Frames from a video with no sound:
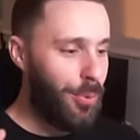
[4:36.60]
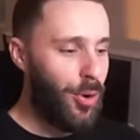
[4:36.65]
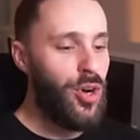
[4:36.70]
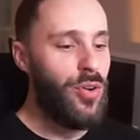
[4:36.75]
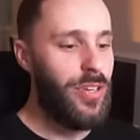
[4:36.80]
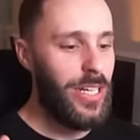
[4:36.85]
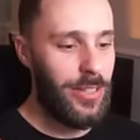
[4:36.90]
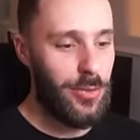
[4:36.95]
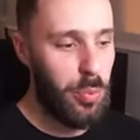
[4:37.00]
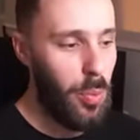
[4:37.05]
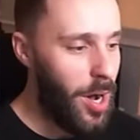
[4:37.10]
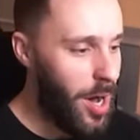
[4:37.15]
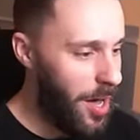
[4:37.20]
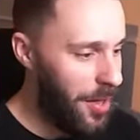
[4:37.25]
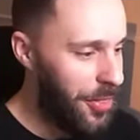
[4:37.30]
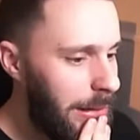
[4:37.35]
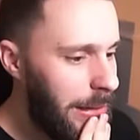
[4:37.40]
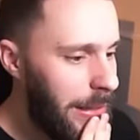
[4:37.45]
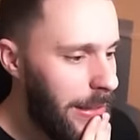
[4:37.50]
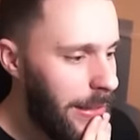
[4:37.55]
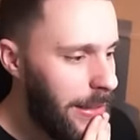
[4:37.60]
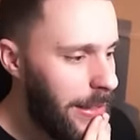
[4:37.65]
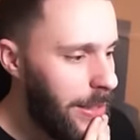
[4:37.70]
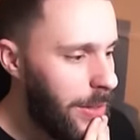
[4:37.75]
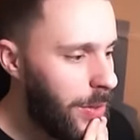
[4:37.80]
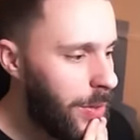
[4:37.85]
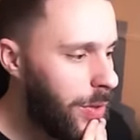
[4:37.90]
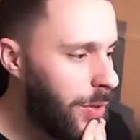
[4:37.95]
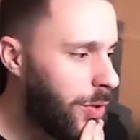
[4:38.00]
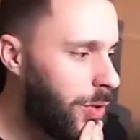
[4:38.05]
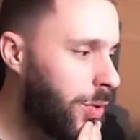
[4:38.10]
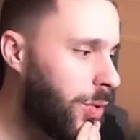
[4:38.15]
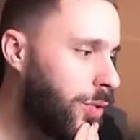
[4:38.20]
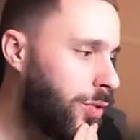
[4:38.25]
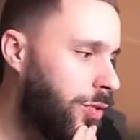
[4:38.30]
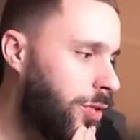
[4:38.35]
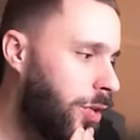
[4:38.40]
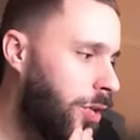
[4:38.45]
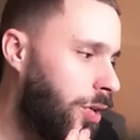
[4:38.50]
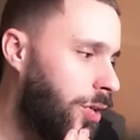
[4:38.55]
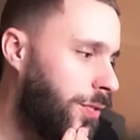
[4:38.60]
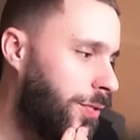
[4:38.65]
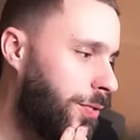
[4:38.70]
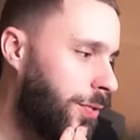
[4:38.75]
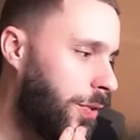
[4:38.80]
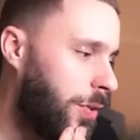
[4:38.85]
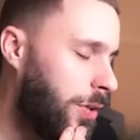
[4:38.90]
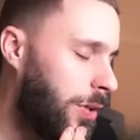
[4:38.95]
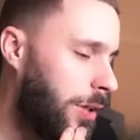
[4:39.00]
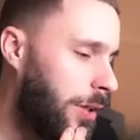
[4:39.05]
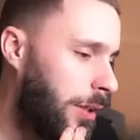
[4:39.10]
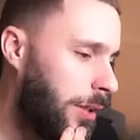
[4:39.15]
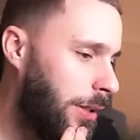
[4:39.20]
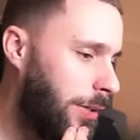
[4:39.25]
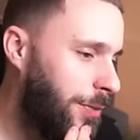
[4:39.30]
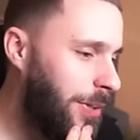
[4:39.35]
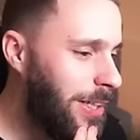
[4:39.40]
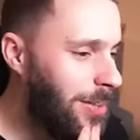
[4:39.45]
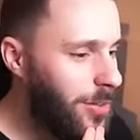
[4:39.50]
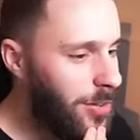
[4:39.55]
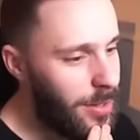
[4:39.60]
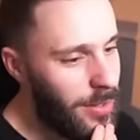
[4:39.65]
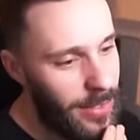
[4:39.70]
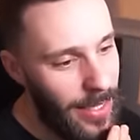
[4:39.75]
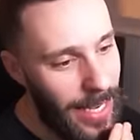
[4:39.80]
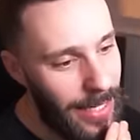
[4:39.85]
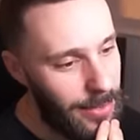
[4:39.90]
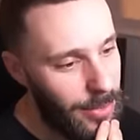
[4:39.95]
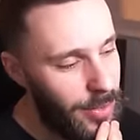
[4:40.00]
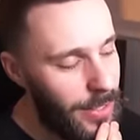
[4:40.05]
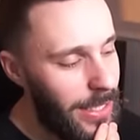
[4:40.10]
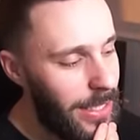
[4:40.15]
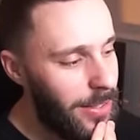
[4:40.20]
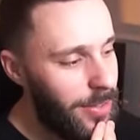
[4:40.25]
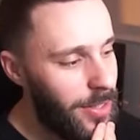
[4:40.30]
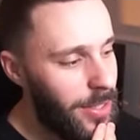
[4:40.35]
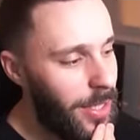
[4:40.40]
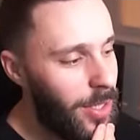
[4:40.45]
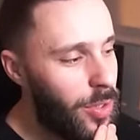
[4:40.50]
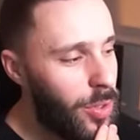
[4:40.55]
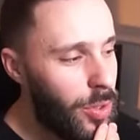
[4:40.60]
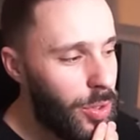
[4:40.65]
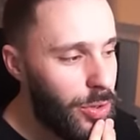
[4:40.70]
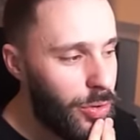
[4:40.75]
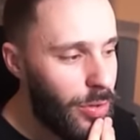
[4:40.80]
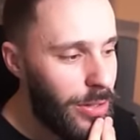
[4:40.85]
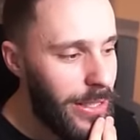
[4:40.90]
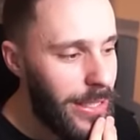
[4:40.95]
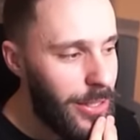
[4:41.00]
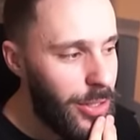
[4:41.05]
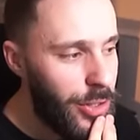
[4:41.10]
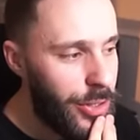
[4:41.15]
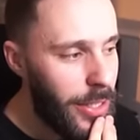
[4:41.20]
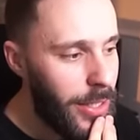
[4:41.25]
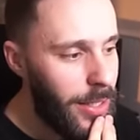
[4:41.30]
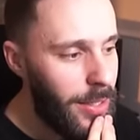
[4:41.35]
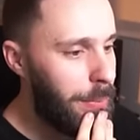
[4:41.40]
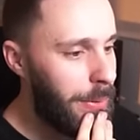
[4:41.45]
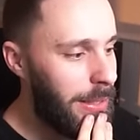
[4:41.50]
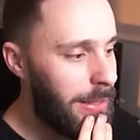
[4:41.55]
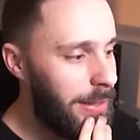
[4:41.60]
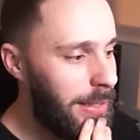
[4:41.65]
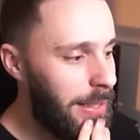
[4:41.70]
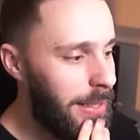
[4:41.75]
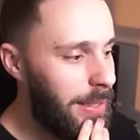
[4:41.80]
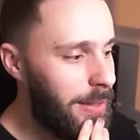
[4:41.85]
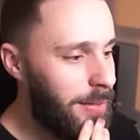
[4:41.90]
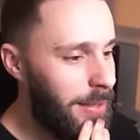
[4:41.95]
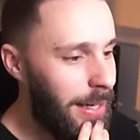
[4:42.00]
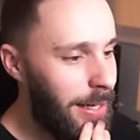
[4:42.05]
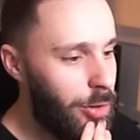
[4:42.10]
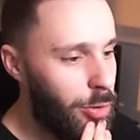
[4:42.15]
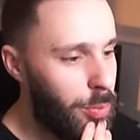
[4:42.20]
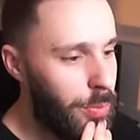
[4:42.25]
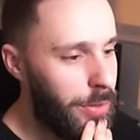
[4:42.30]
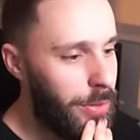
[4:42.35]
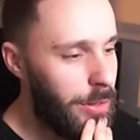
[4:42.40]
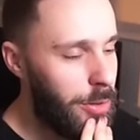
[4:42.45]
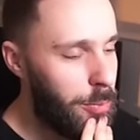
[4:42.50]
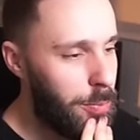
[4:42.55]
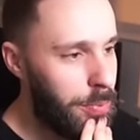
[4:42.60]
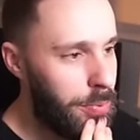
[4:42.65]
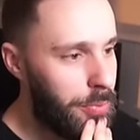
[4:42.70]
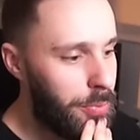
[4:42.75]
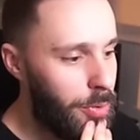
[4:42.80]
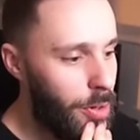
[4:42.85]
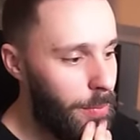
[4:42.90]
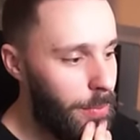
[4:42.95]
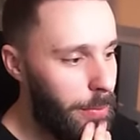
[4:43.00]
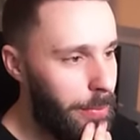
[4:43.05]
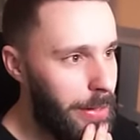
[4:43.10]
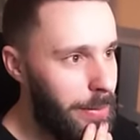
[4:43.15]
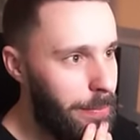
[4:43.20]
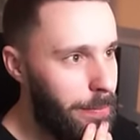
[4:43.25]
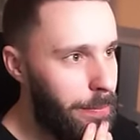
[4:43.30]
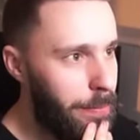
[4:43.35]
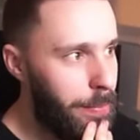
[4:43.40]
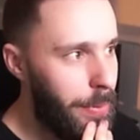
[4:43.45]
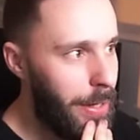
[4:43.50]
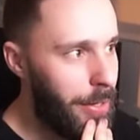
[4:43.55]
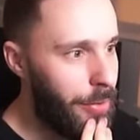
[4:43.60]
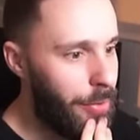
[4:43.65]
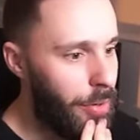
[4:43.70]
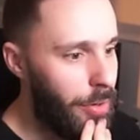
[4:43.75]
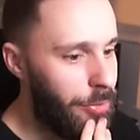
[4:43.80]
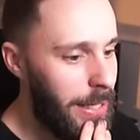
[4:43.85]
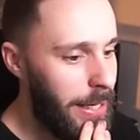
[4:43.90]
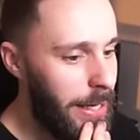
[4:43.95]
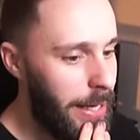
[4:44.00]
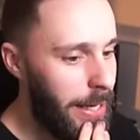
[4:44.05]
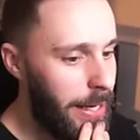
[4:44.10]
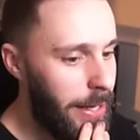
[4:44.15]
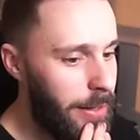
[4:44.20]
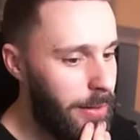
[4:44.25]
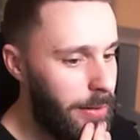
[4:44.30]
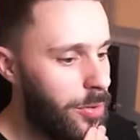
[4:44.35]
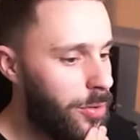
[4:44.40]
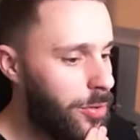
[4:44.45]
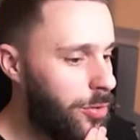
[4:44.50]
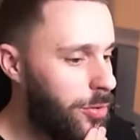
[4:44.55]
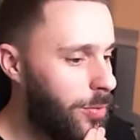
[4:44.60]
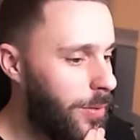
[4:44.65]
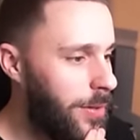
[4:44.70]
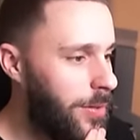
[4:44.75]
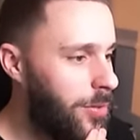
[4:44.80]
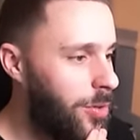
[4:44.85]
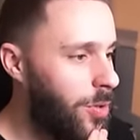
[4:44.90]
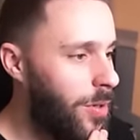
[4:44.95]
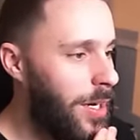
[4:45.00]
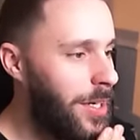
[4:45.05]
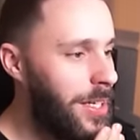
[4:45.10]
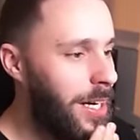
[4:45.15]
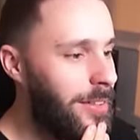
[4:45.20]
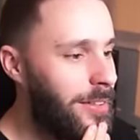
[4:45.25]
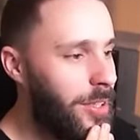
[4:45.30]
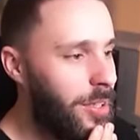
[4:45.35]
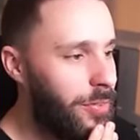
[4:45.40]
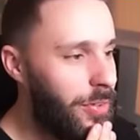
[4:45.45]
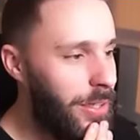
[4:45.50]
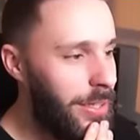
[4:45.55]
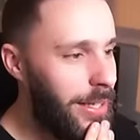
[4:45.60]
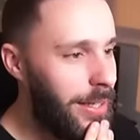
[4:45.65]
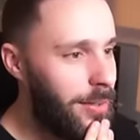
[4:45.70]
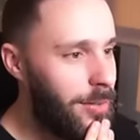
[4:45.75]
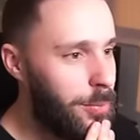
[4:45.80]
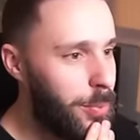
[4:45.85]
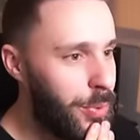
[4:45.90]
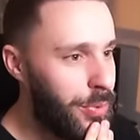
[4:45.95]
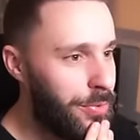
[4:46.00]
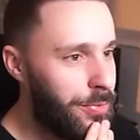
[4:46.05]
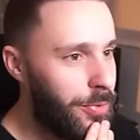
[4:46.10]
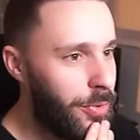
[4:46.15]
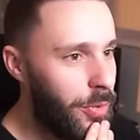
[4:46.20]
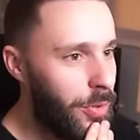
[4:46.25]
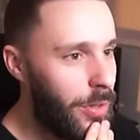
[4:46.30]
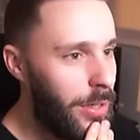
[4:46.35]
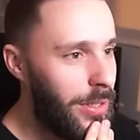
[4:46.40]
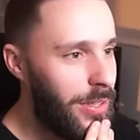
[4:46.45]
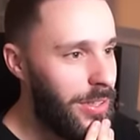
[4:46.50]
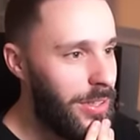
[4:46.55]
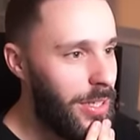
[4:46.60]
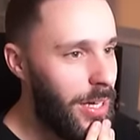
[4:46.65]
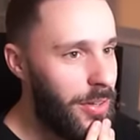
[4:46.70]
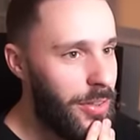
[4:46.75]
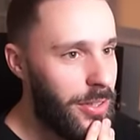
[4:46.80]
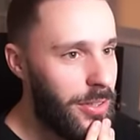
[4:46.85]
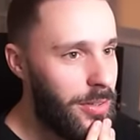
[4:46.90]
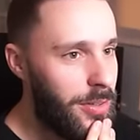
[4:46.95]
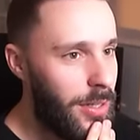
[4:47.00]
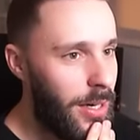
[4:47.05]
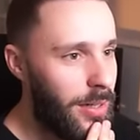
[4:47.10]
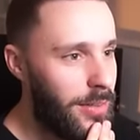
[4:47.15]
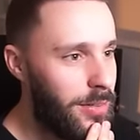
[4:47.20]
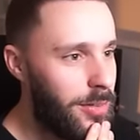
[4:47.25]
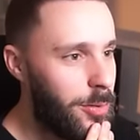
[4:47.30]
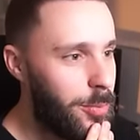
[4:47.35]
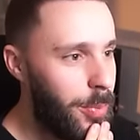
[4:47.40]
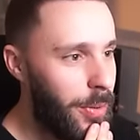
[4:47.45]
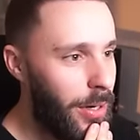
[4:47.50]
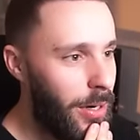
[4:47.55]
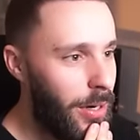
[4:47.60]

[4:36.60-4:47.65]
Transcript: proving its worth. I could also go for... I think I just attached the energy. I could Greninja, but I think the attachment is probably better off here. Also, I do like the idea of a Nest Ball for another dance